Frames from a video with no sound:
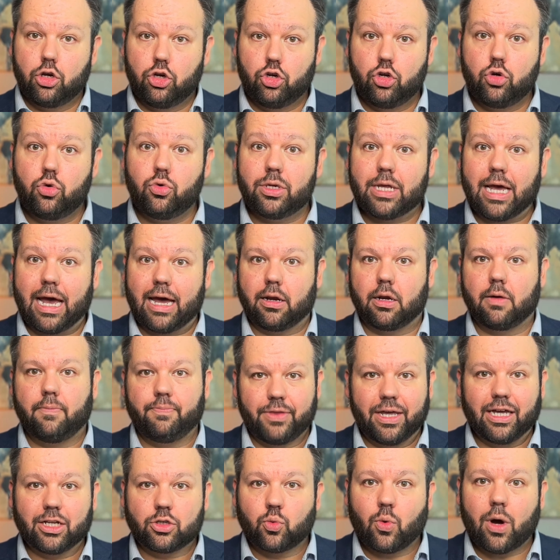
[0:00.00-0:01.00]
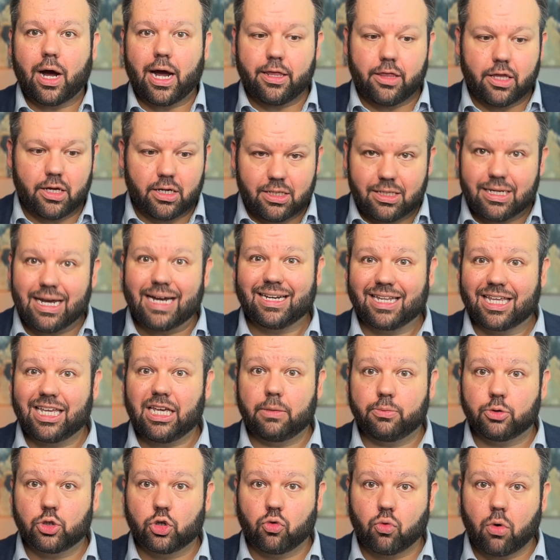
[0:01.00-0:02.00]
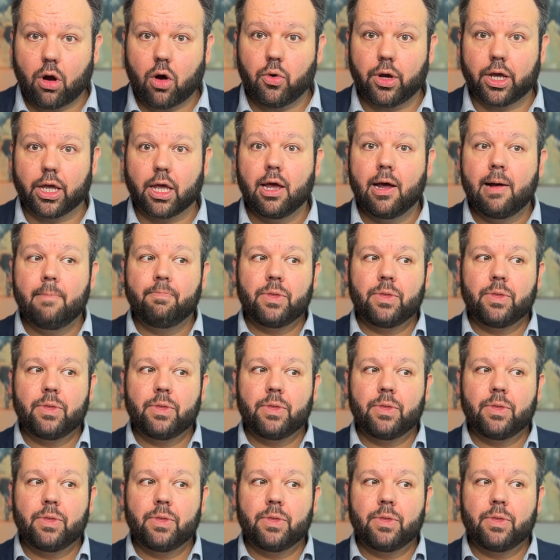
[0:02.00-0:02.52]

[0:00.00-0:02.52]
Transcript: new debt. That's why the debt keeps growing.